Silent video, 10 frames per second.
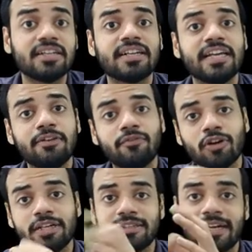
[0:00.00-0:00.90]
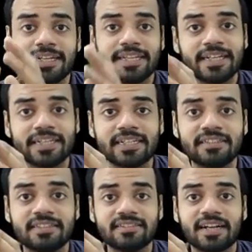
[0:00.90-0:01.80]
rainfall in that area
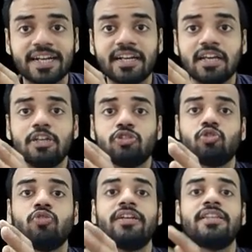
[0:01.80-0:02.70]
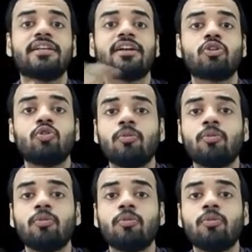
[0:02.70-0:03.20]
increases, right? So when there are no